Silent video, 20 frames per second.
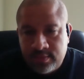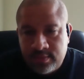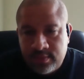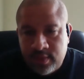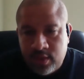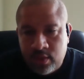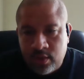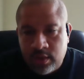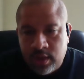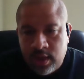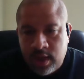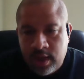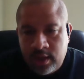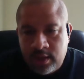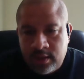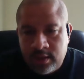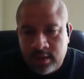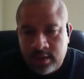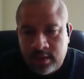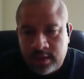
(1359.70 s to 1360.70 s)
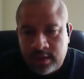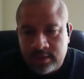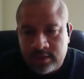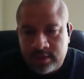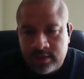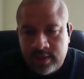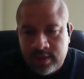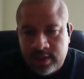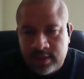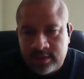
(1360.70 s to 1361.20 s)
Okay, let's
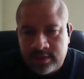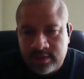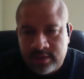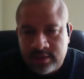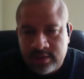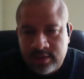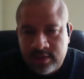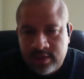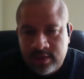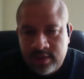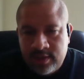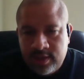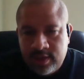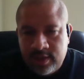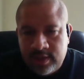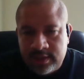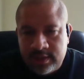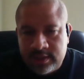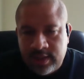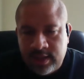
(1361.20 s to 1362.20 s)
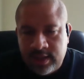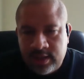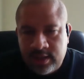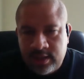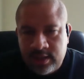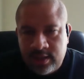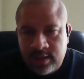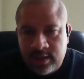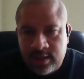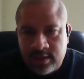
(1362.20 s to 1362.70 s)
take a
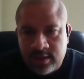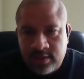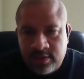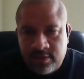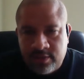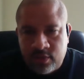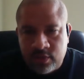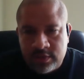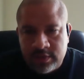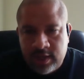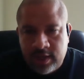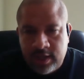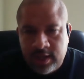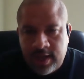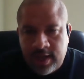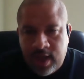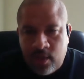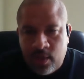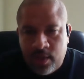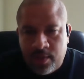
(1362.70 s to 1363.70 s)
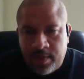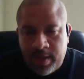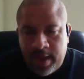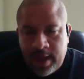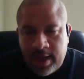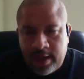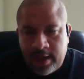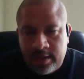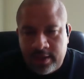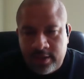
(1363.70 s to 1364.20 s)
look. Rochelle and
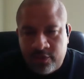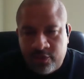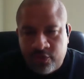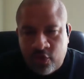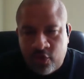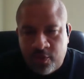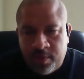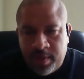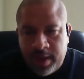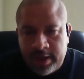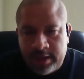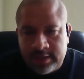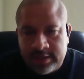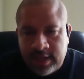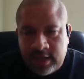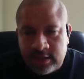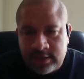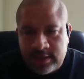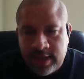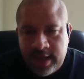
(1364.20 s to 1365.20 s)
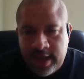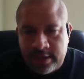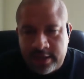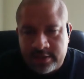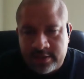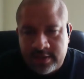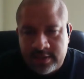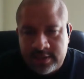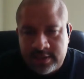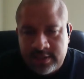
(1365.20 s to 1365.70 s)
I drove by this house to
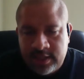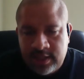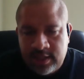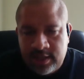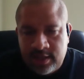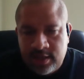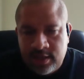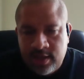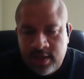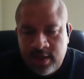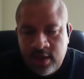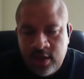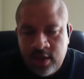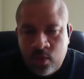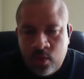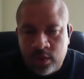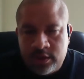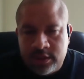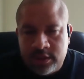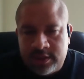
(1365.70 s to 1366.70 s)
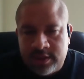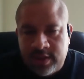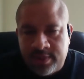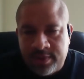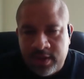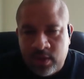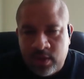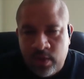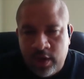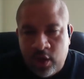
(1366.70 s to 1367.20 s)
actually see it, which is
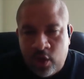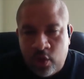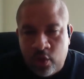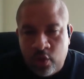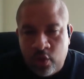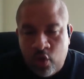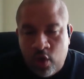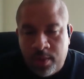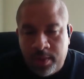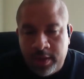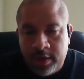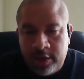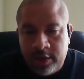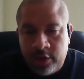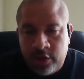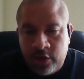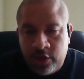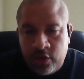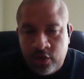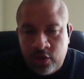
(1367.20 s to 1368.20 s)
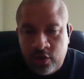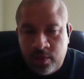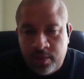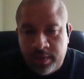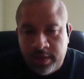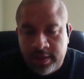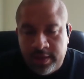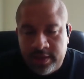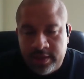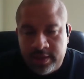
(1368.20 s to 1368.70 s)
something we don't normally do,
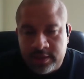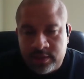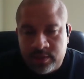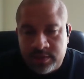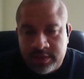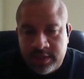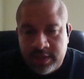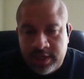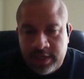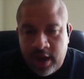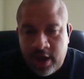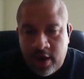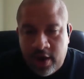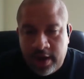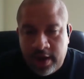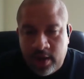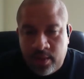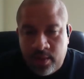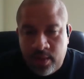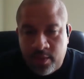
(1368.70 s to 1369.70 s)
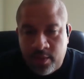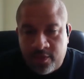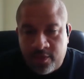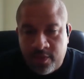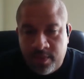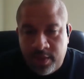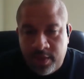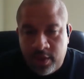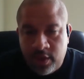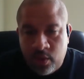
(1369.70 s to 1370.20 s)
but this was in an area that we were
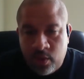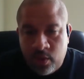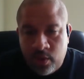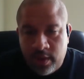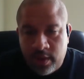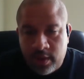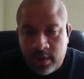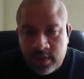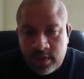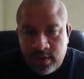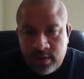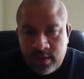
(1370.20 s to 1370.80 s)
familiar with.